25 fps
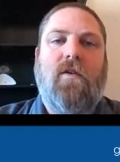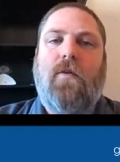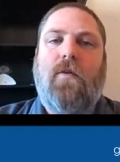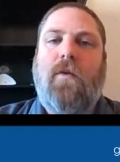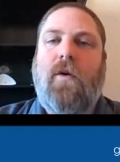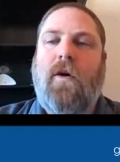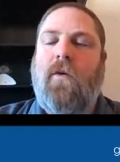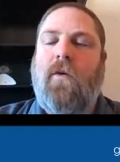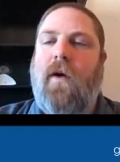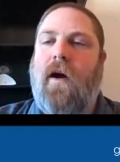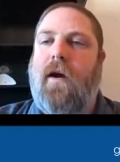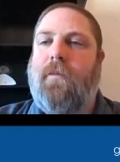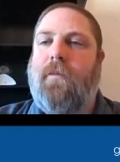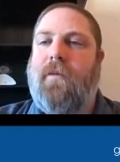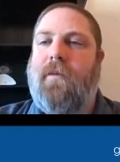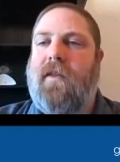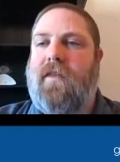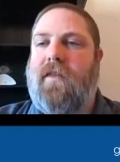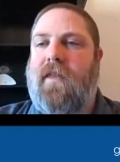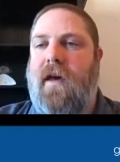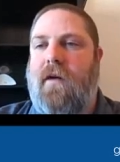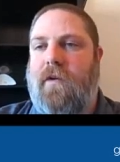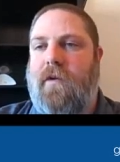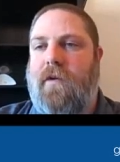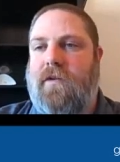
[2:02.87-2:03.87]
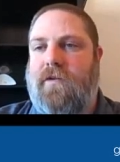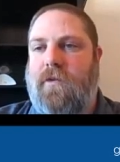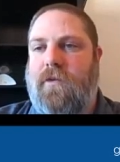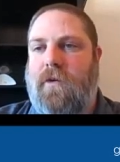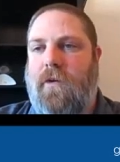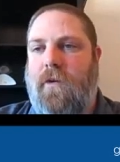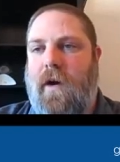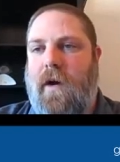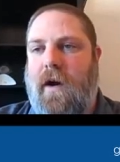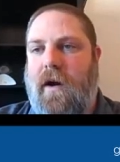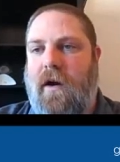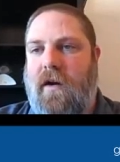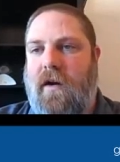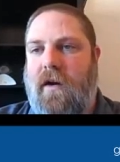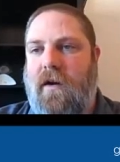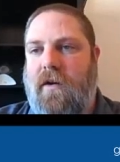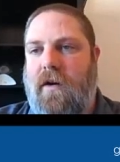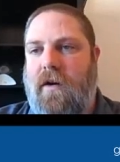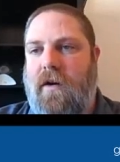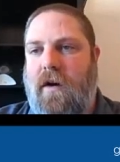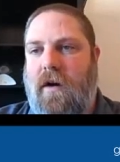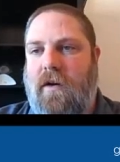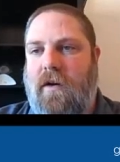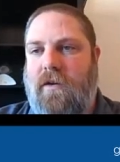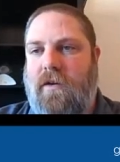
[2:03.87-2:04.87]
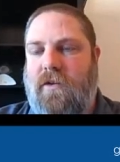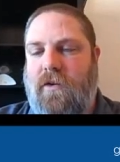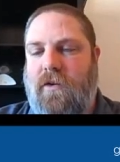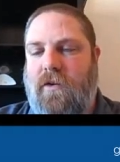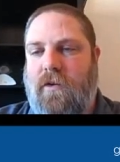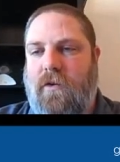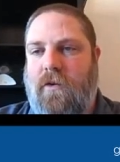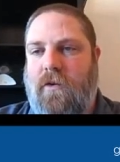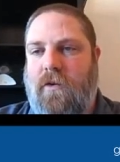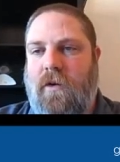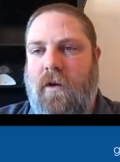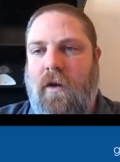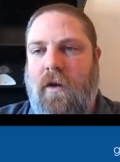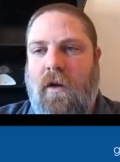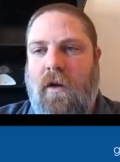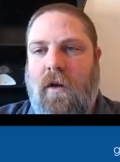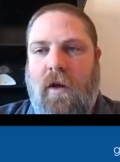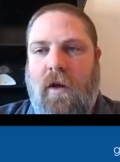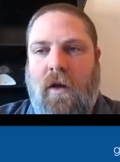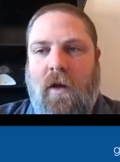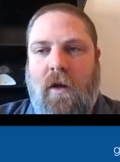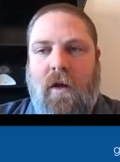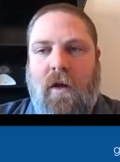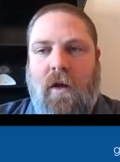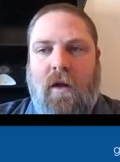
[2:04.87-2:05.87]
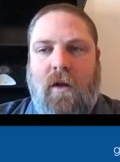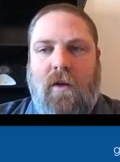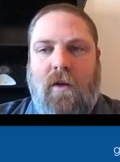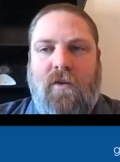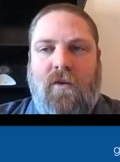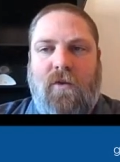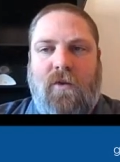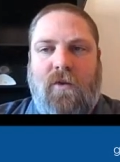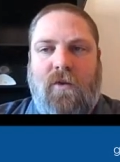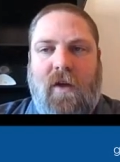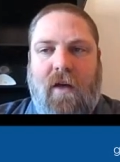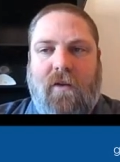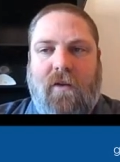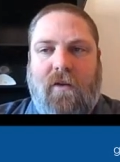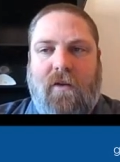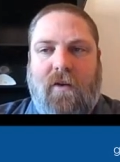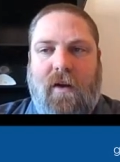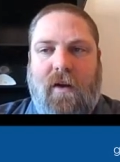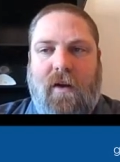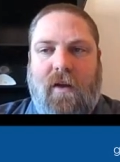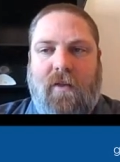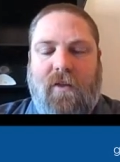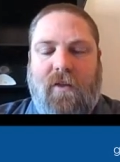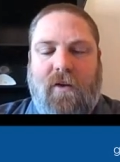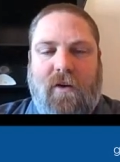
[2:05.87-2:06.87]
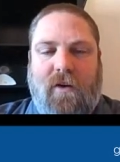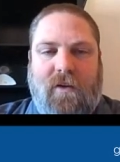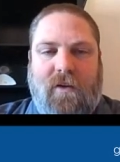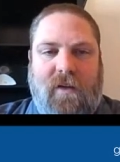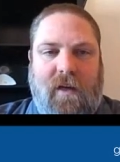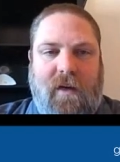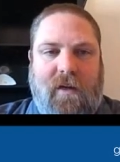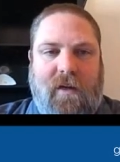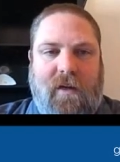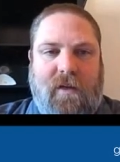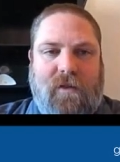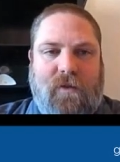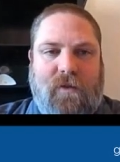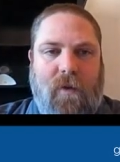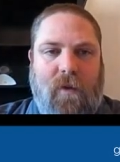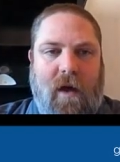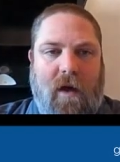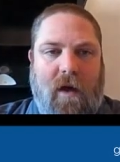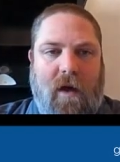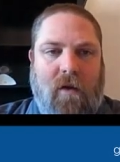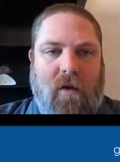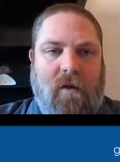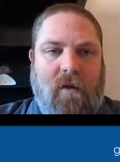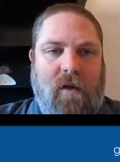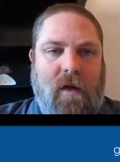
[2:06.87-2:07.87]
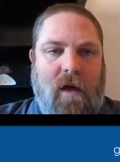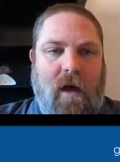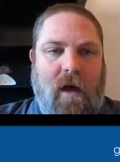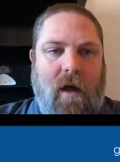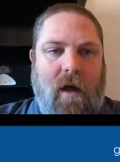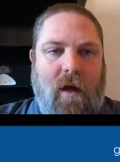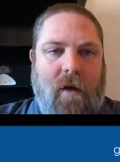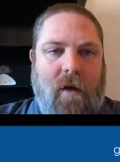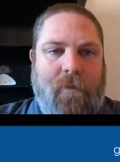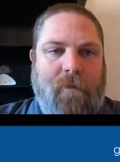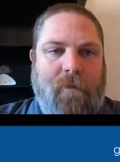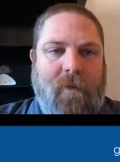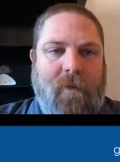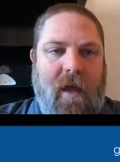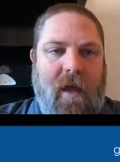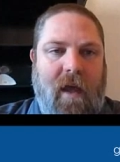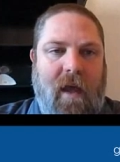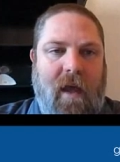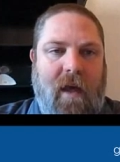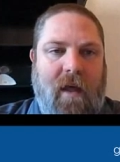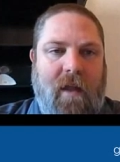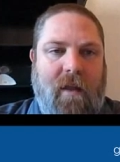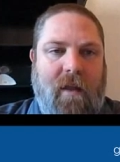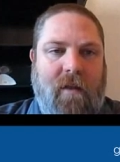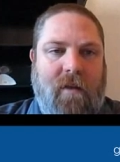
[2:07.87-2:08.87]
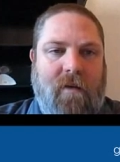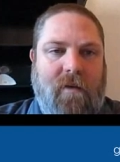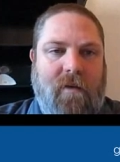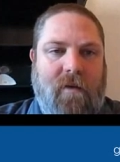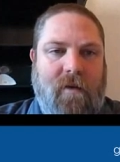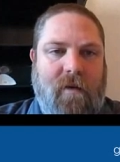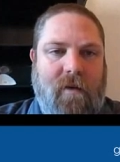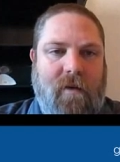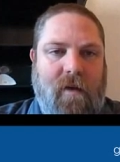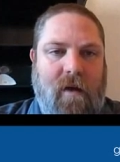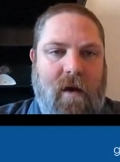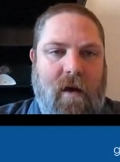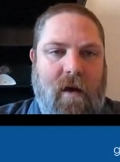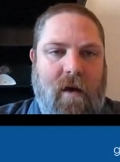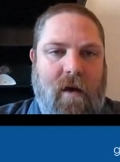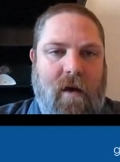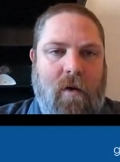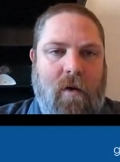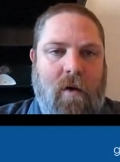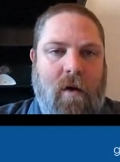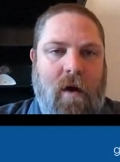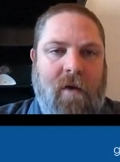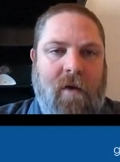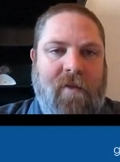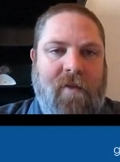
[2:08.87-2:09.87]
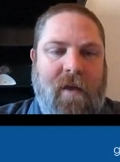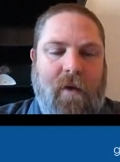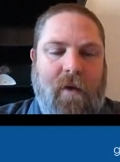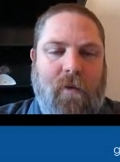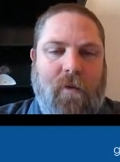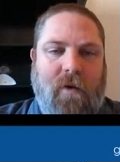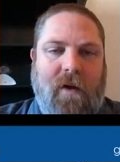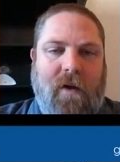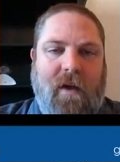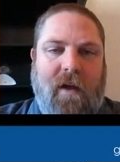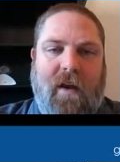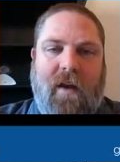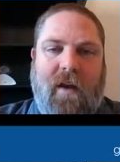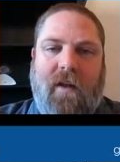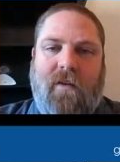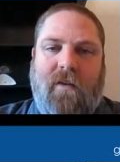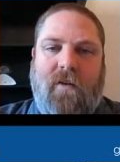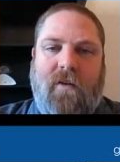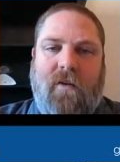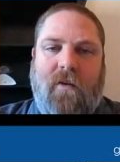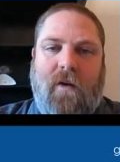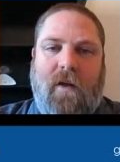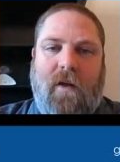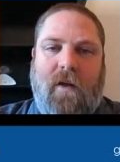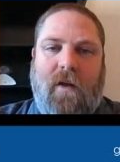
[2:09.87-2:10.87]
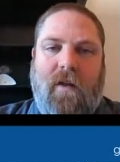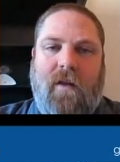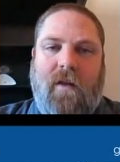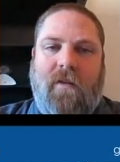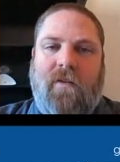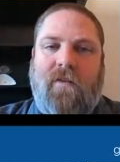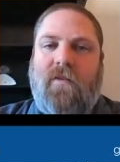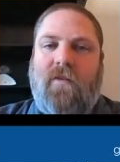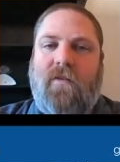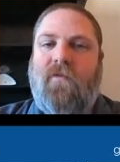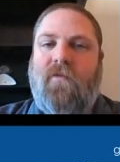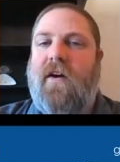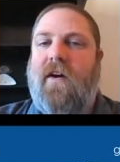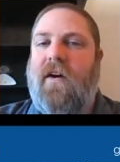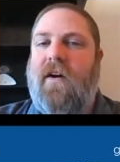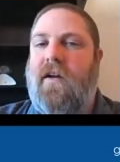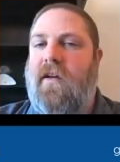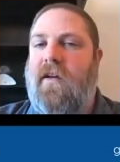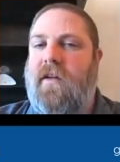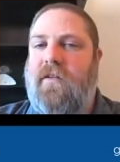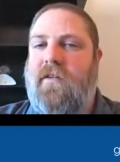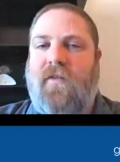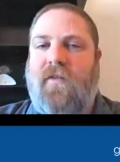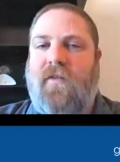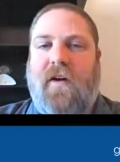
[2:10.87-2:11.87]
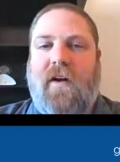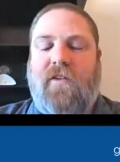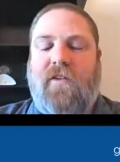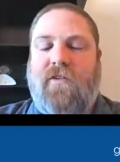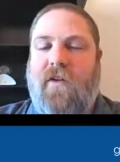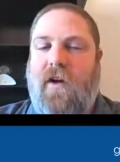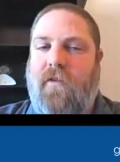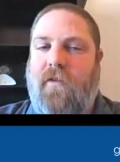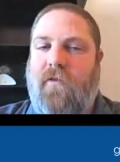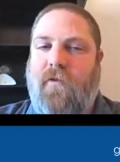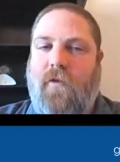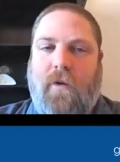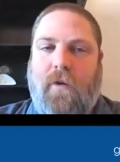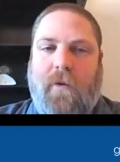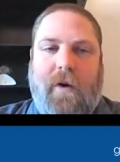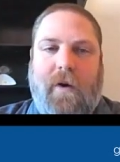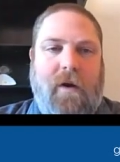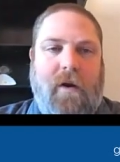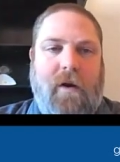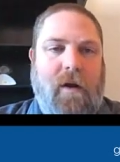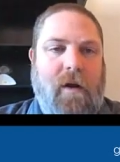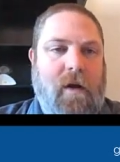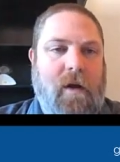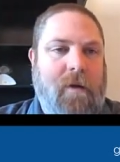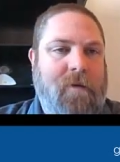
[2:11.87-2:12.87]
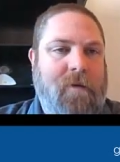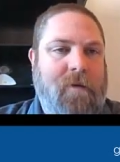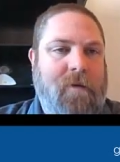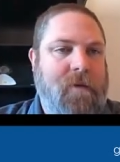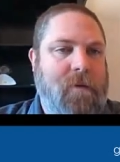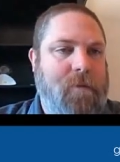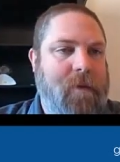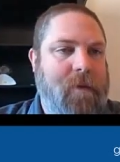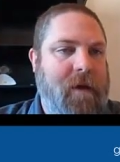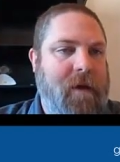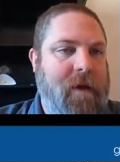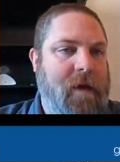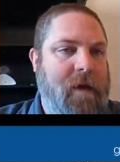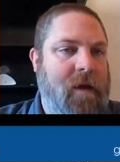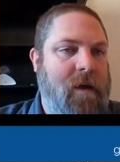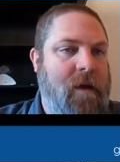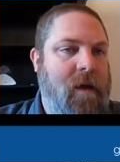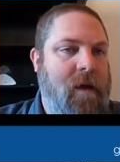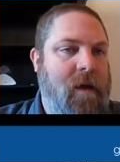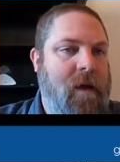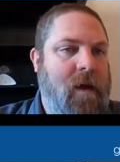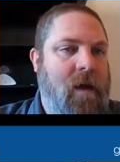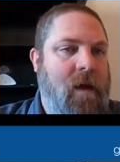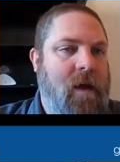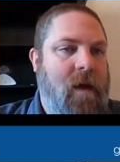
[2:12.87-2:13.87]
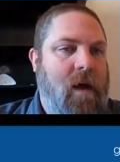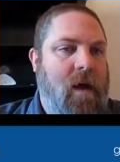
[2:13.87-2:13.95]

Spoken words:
a new requirement. That was required under R2 2013 as well. I think we'll get into it. It's very straightforward. To be